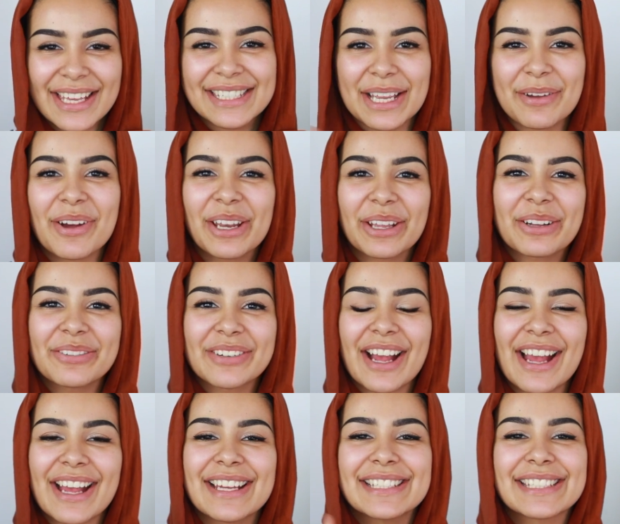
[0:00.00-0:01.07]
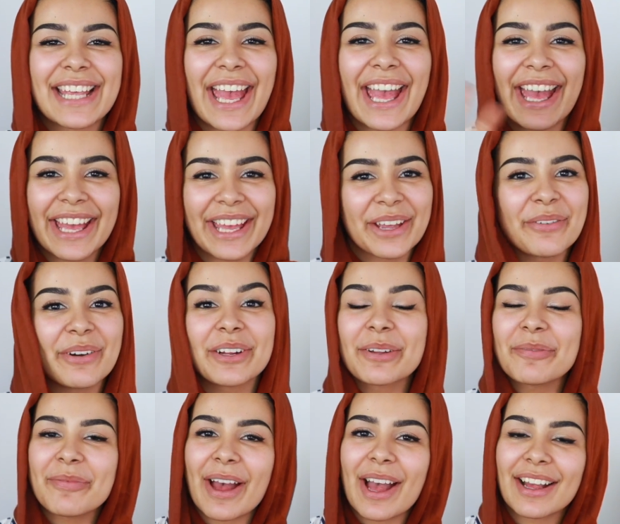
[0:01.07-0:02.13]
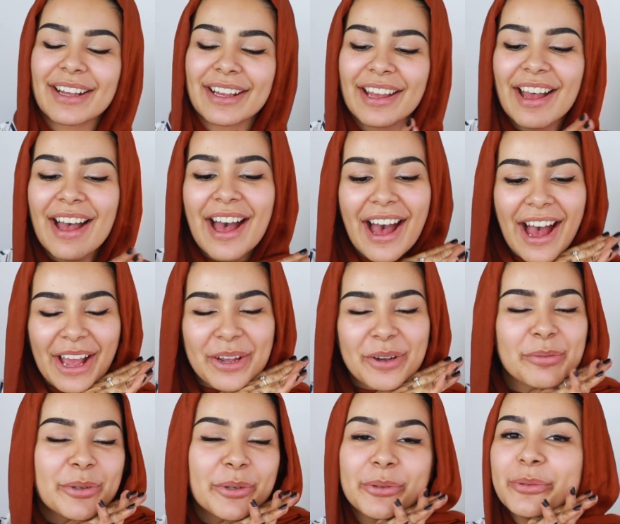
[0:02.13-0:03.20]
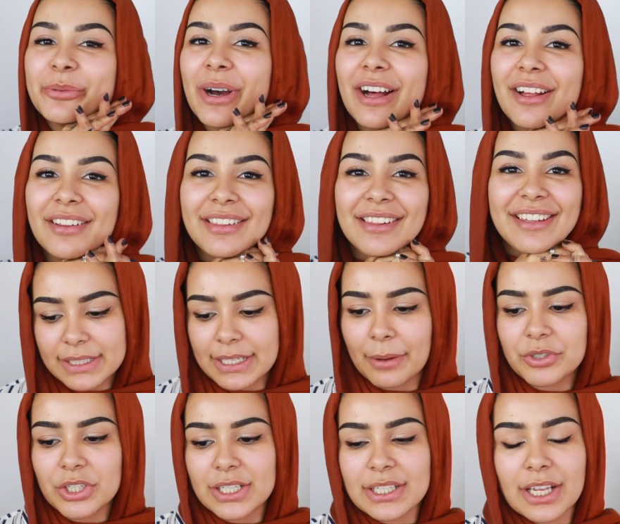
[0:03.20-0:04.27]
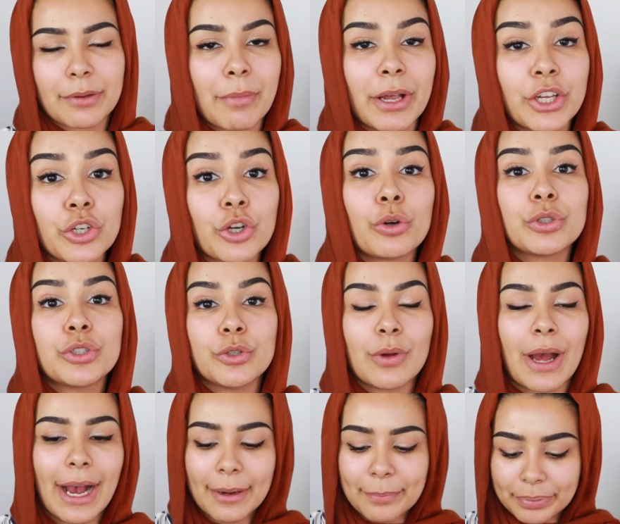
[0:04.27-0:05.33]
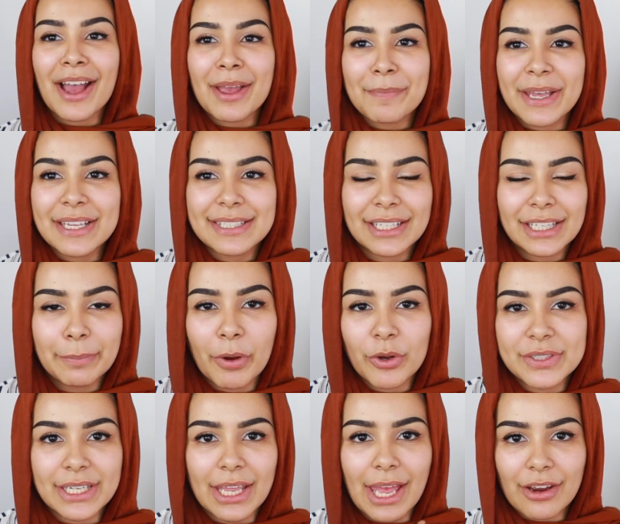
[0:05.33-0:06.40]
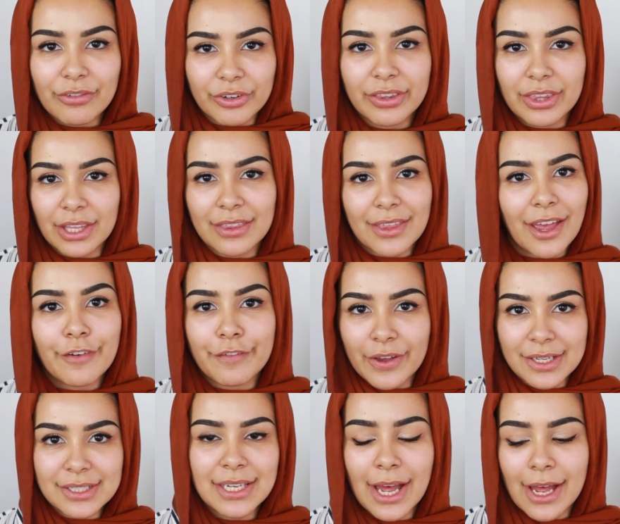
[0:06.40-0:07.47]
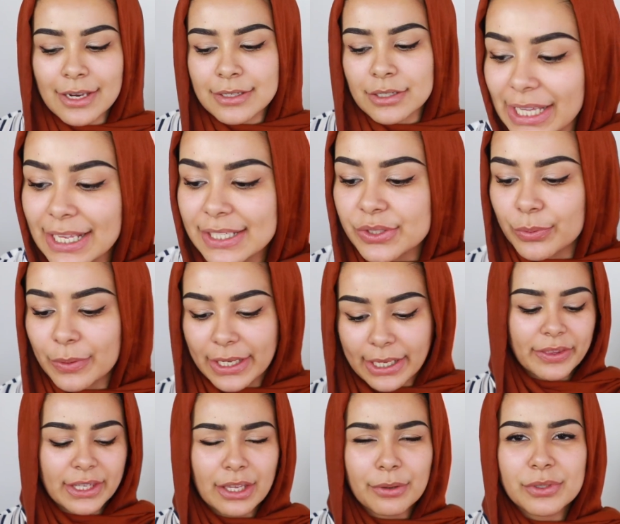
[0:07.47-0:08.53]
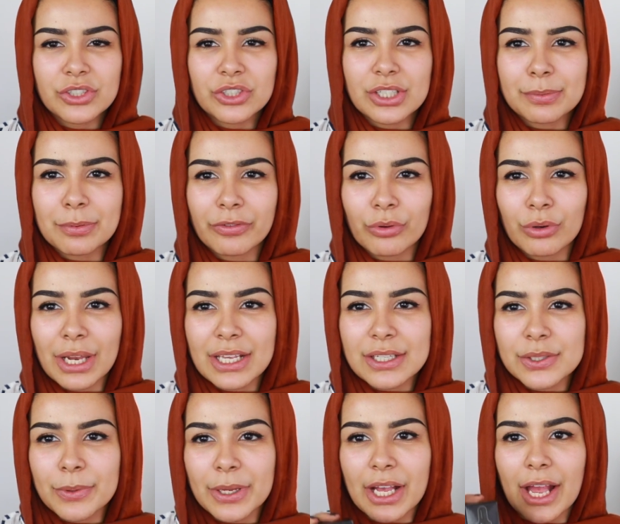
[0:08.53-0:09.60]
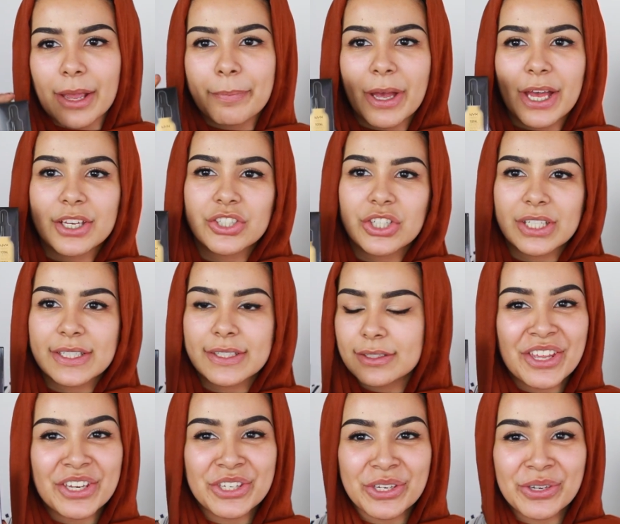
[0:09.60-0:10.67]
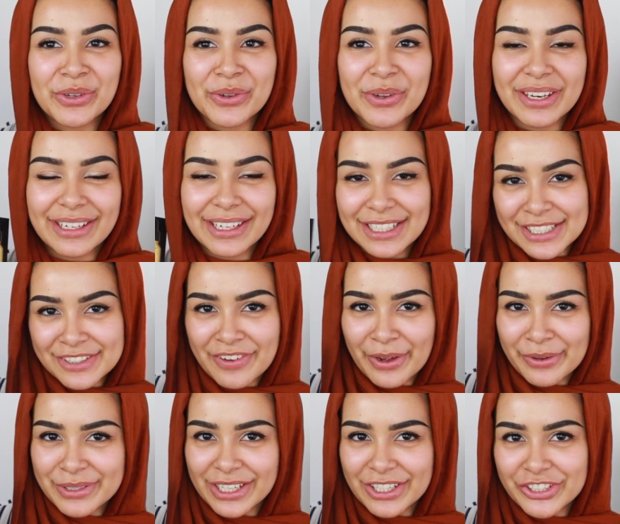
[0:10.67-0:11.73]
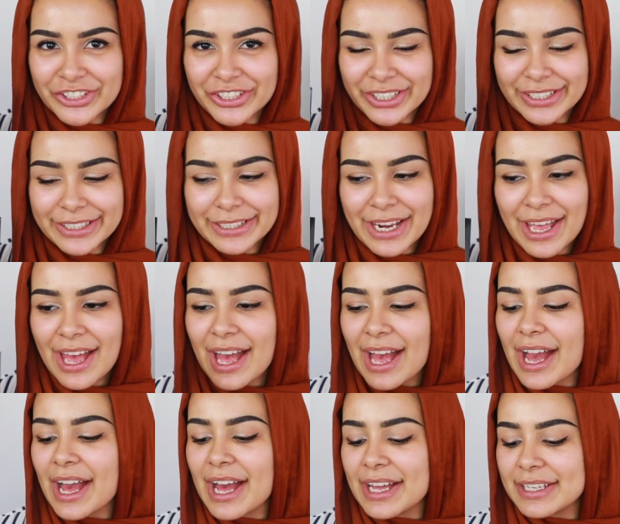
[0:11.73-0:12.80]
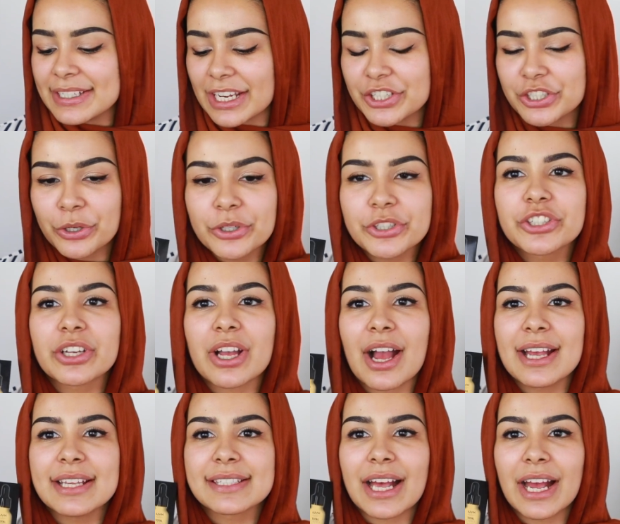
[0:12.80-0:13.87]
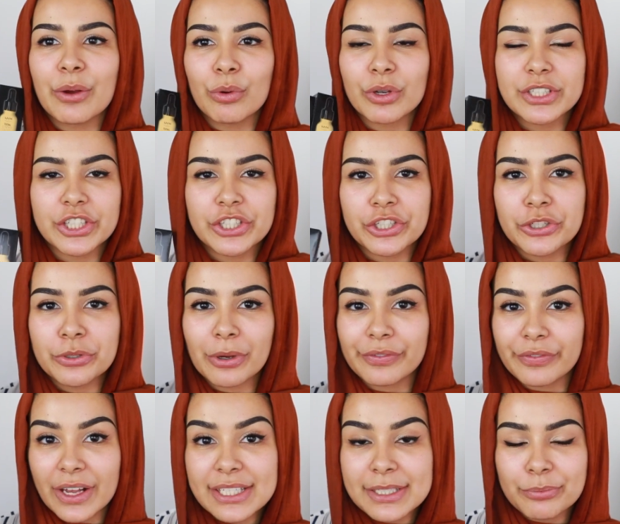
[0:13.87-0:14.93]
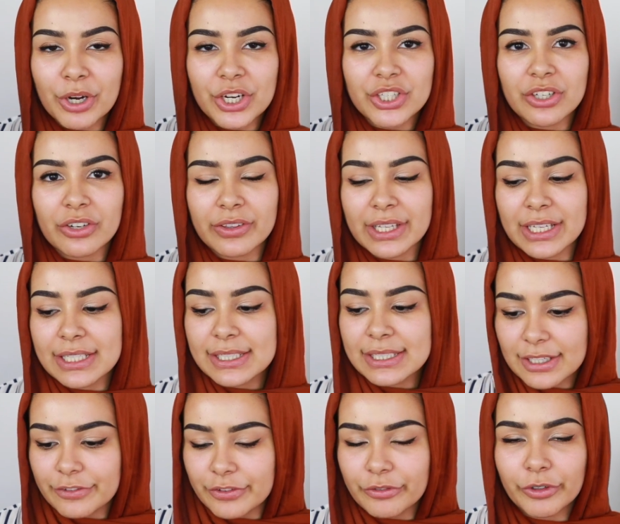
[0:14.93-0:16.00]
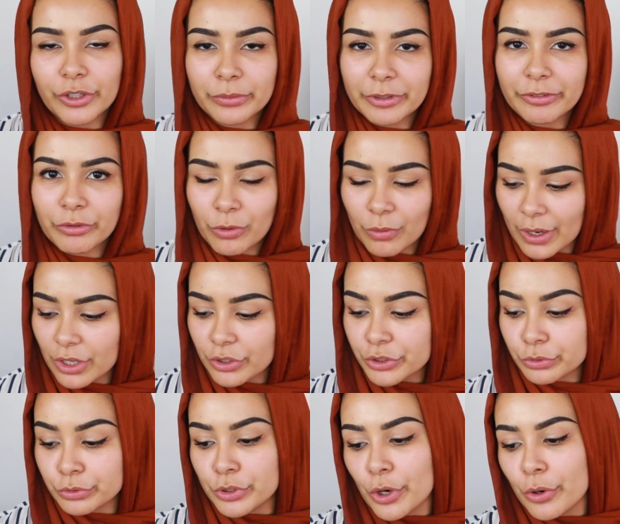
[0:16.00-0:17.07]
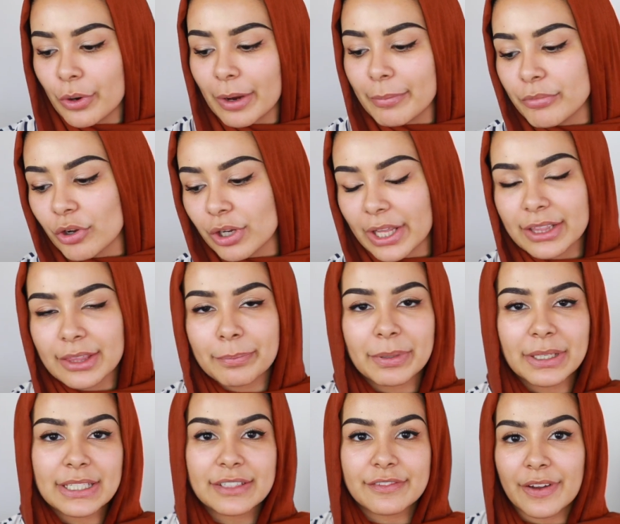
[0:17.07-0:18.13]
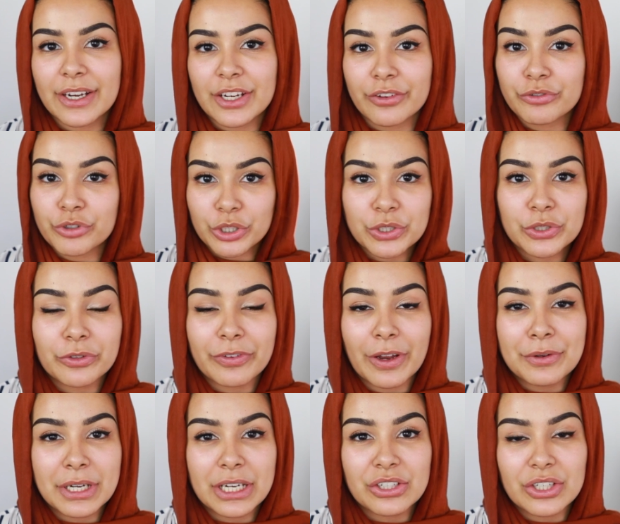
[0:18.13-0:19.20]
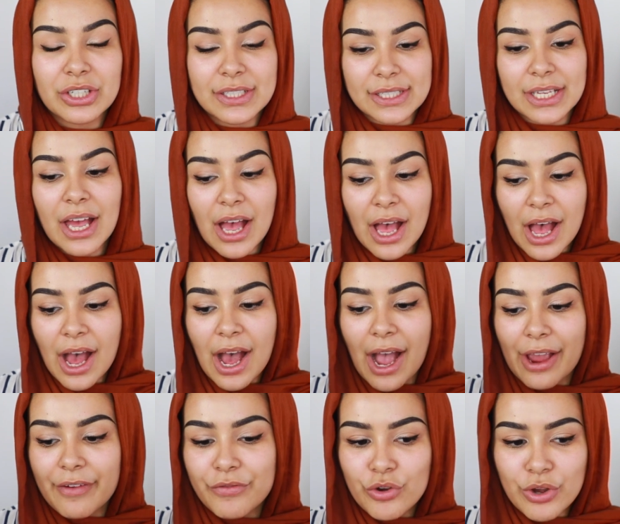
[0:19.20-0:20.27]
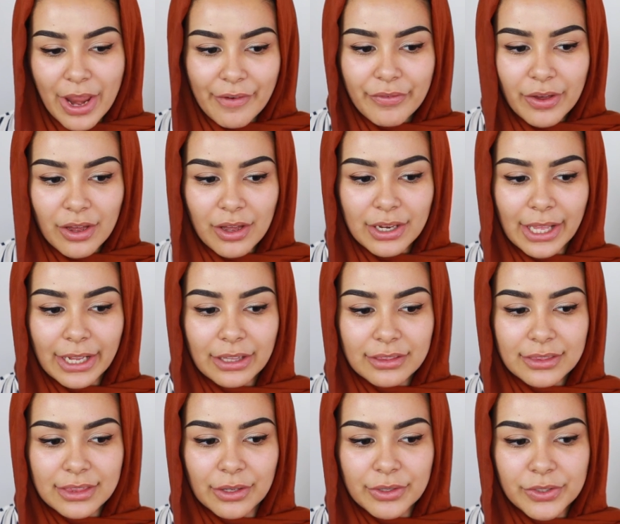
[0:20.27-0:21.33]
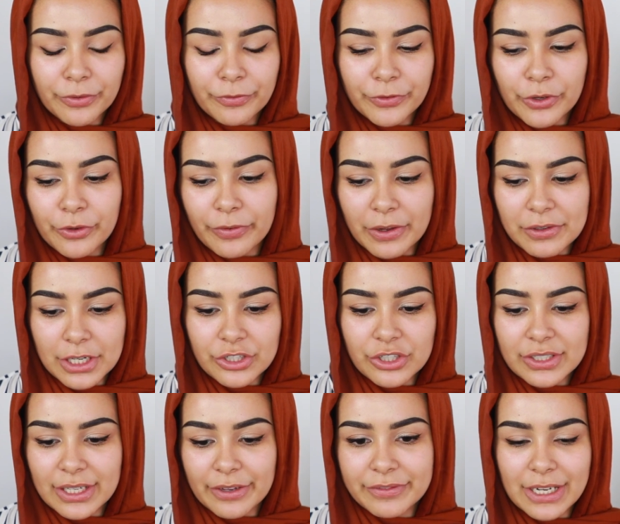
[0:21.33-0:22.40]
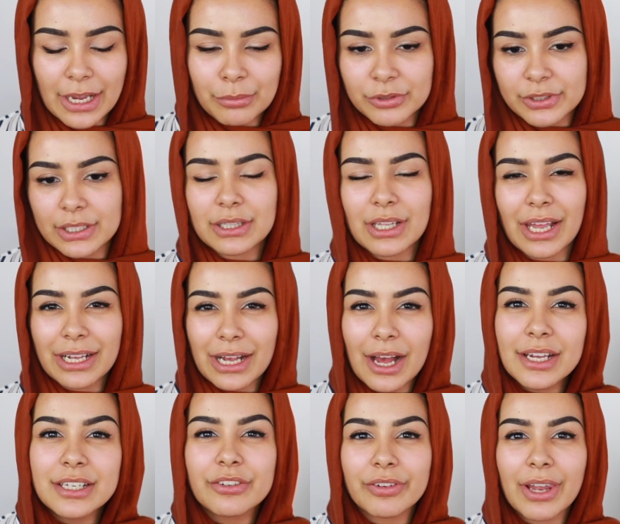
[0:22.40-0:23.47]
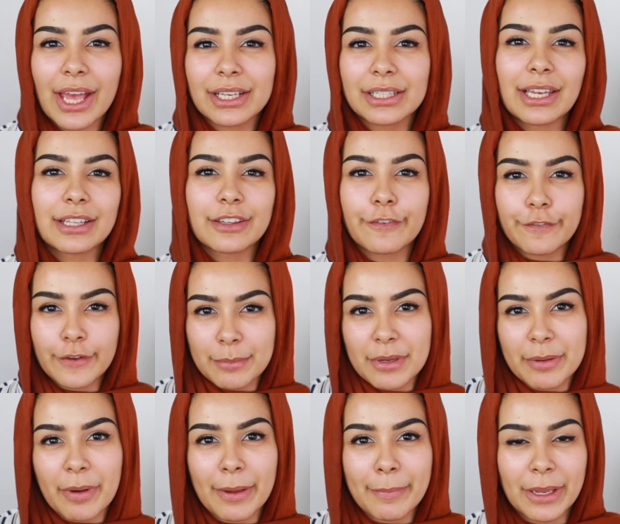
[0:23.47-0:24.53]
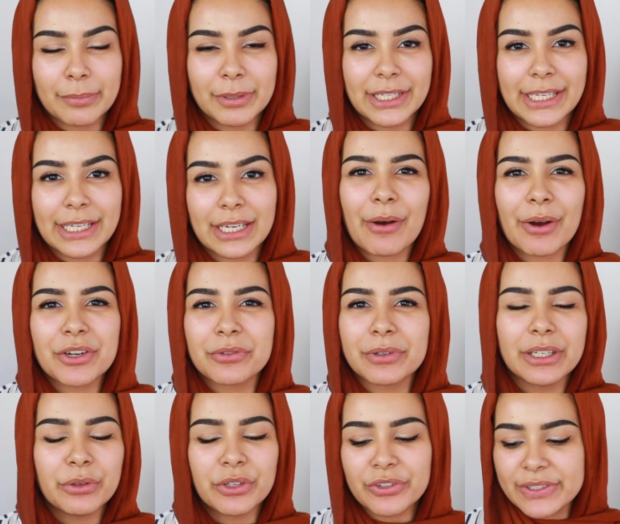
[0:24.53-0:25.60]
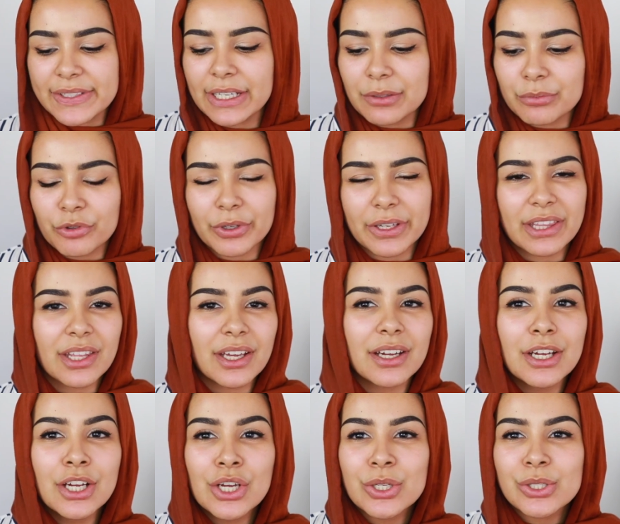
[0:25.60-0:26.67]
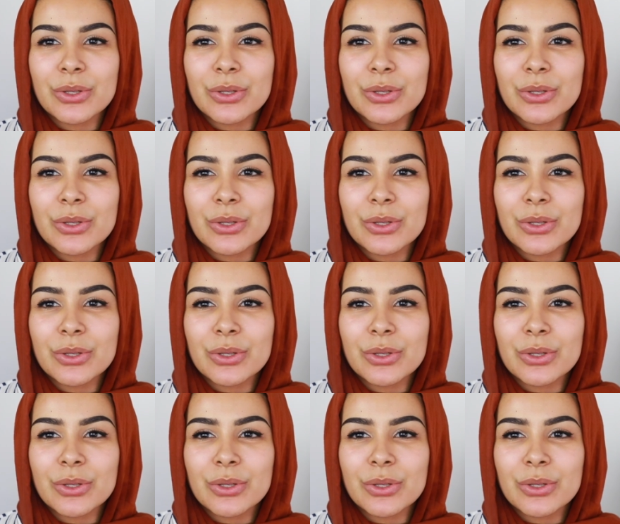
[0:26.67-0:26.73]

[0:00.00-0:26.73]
Assalamu alaikum guys, hey, welcome back. I hope you're all well. Snapchat is like my go-to app. I basically post everything there firsthand. Last week, I think it was just before last week, I purchased the new NYX foundation and I told you guys that I wanted to do a first impression on this. If you follow me for a while, you'll know I'm not like the biggest fan of drugstore foundations. I've never, there's a few foundations I've dabbled in that I kind of liked, like the Fit Me by Maybelline. Now I don't really use it anymore either.